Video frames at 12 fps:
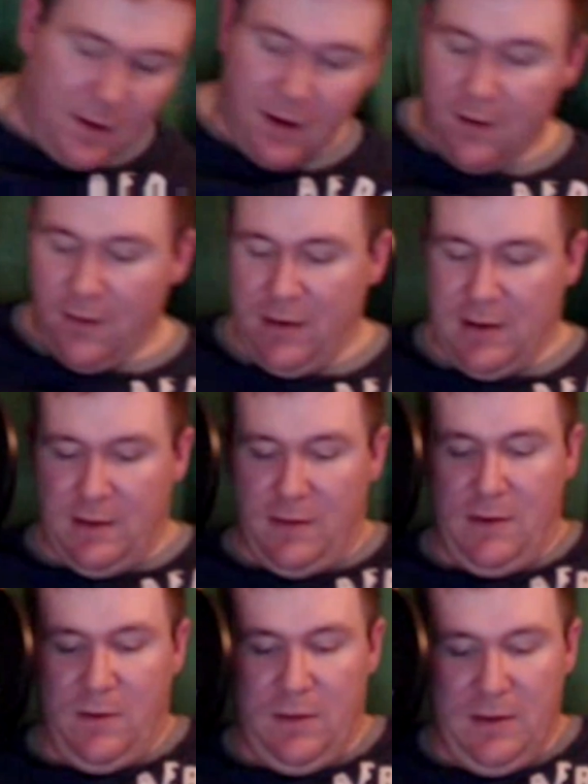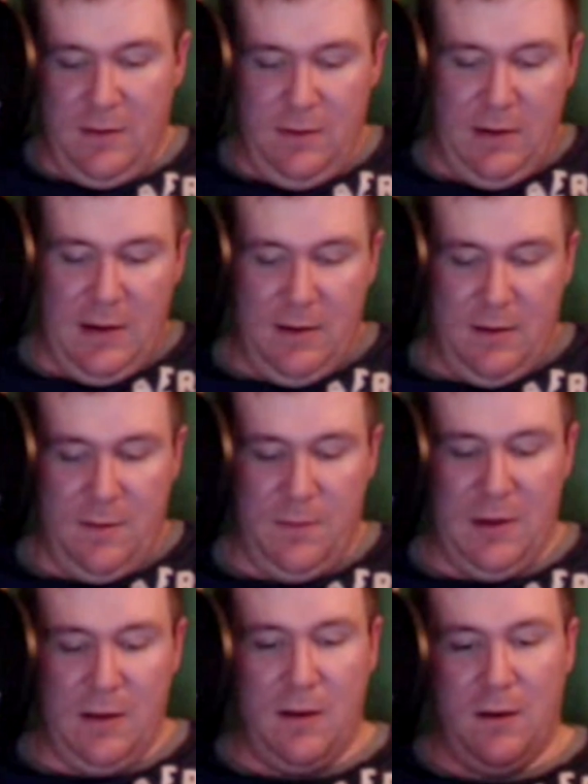Alrighty, so let's look at
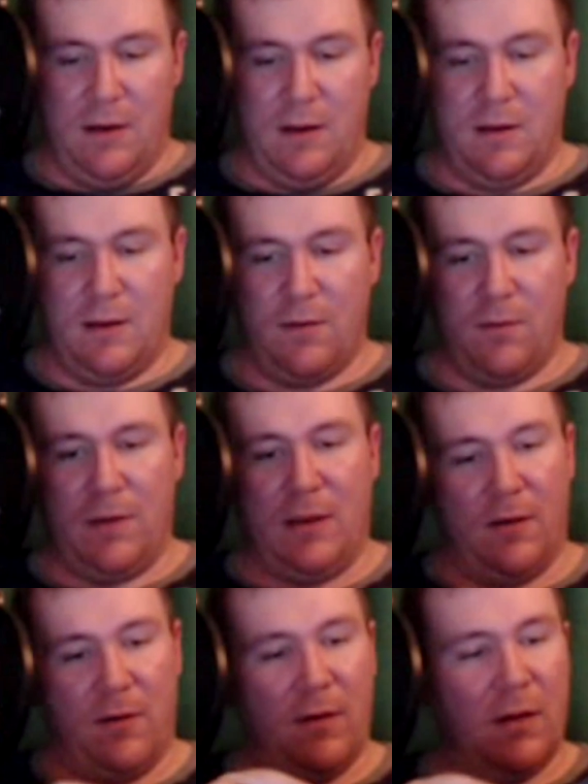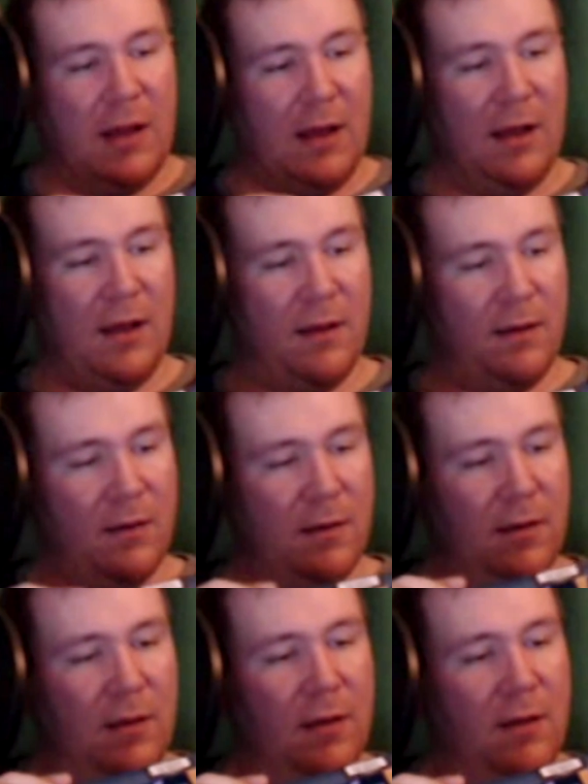something. Alright, here we go.
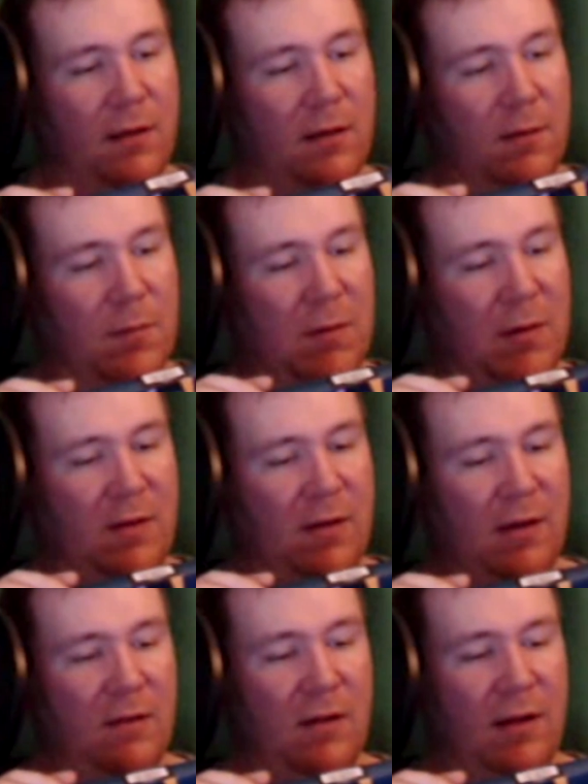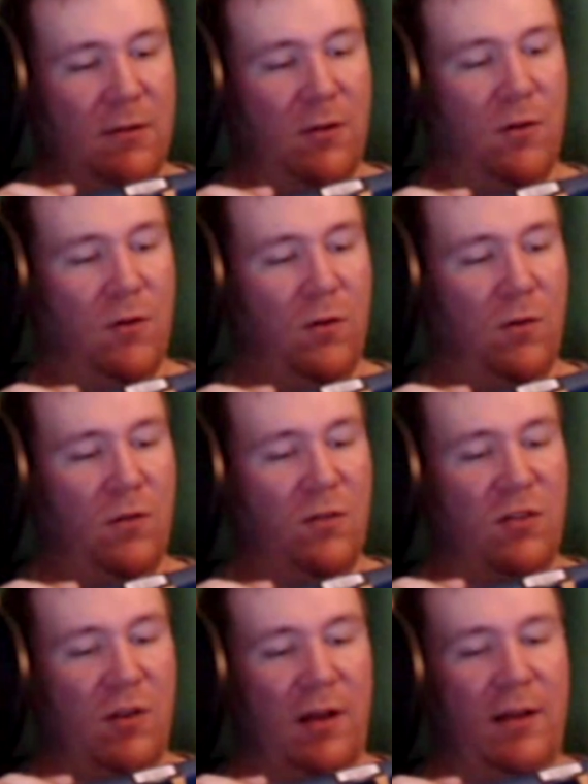The BBC's Doctor Who
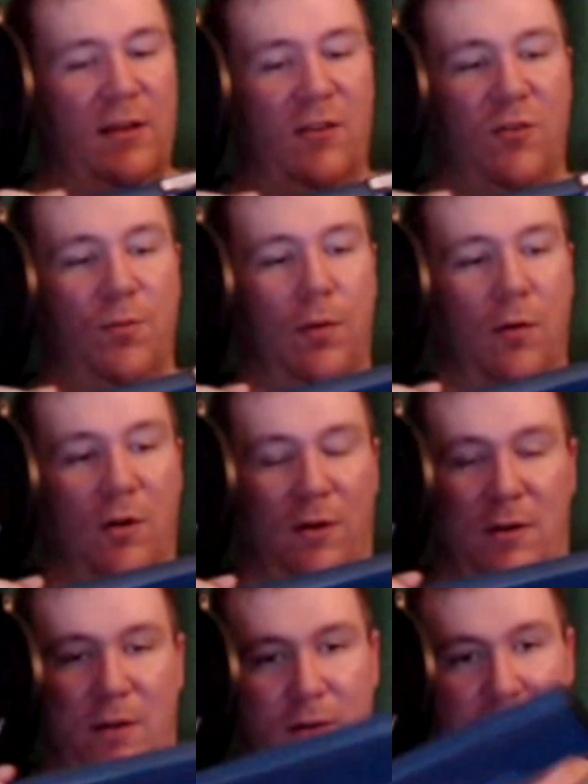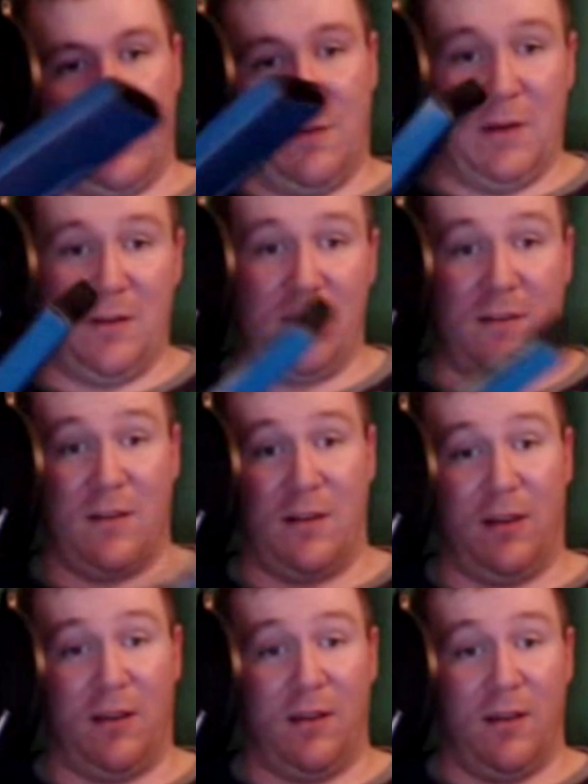Sonic Spork. So that means it's
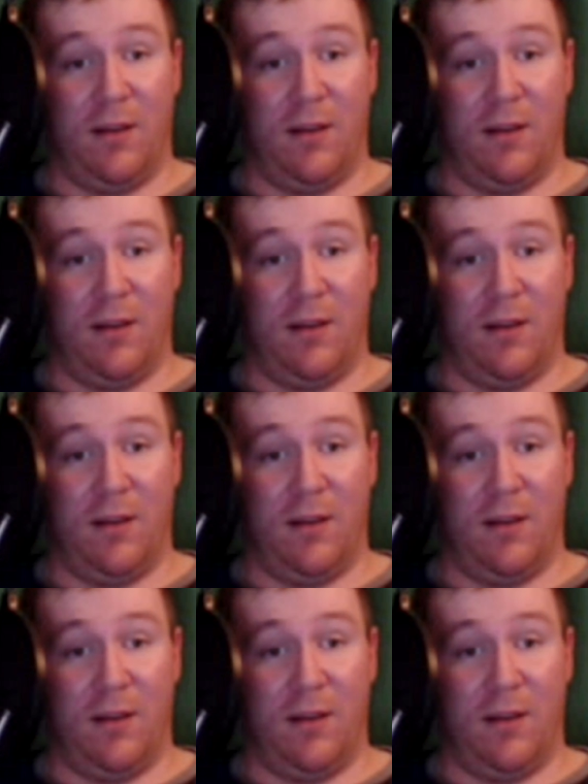a